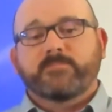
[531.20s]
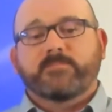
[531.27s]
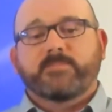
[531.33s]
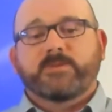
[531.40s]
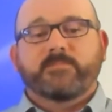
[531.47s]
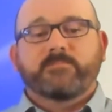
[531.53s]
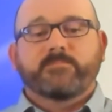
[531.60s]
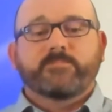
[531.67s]

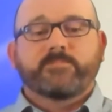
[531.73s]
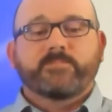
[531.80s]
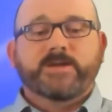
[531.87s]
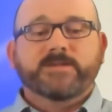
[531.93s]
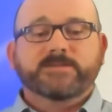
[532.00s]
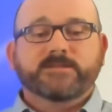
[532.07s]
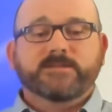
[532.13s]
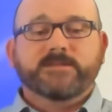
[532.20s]
And
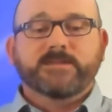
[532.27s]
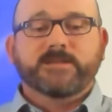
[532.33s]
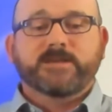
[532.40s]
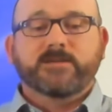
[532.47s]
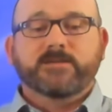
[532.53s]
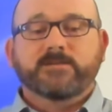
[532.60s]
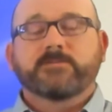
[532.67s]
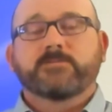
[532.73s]
basically
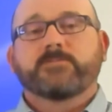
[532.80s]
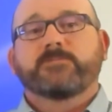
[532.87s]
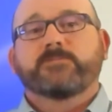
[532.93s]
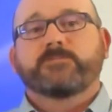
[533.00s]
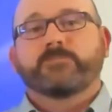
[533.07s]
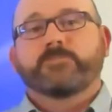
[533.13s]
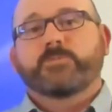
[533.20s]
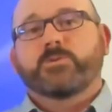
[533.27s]

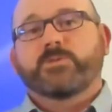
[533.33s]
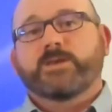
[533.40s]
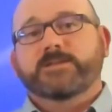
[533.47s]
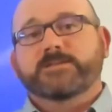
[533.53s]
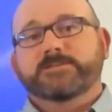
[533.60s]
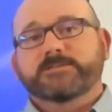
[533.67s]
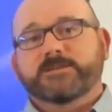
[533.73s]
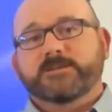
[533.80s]
for
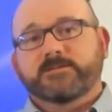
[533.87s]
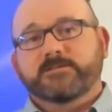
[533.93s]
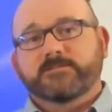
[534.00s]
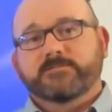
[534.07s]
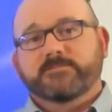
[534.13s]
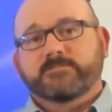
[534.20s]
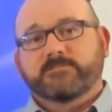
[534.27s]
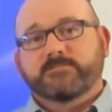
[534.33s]
that
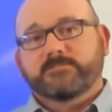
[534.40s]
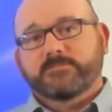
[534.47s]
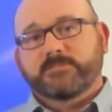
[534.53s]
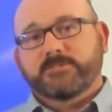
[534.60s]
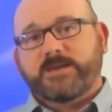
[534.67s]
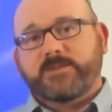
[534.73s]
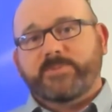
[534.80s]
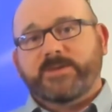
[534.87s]

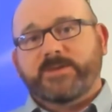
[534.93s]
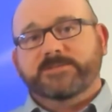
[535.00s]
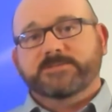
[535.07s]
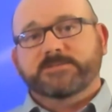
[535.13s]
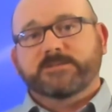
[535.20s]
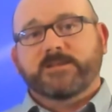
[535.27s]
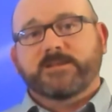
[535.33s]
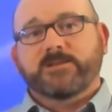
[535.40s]

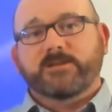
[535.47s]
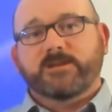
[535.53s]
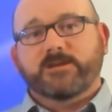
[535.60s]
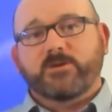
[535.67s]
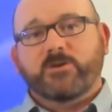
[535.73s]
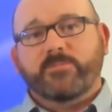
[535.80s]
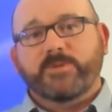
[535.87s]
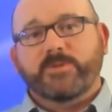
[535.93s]
CapEx and
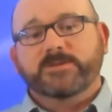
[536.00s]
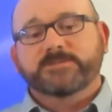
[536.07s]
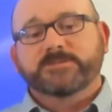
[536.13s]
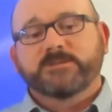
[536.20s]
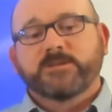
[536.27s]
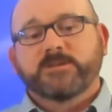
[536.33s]
OpEx,